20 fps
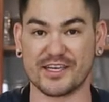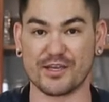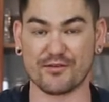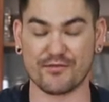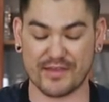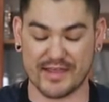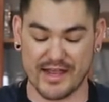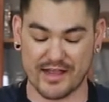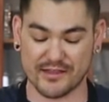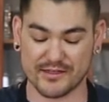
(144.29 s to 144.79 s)
You
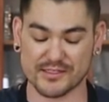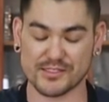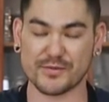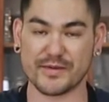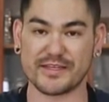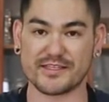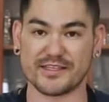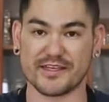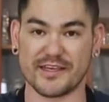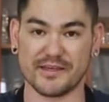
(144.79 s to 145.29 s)
have a gallon of
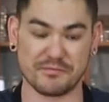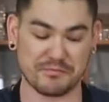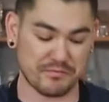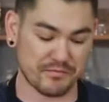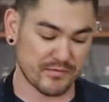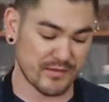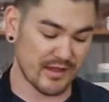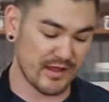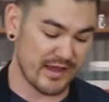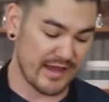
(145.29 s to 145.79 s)
sweet tea,
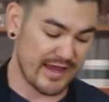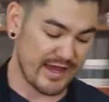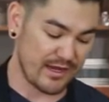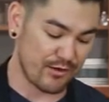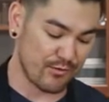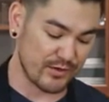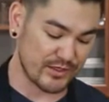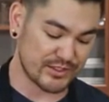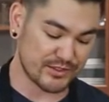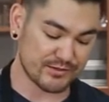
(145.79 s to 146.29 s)

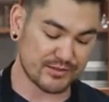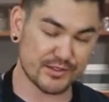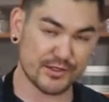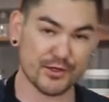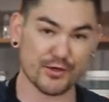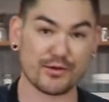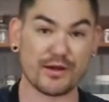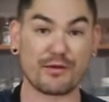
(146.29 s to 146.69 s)
and what you do,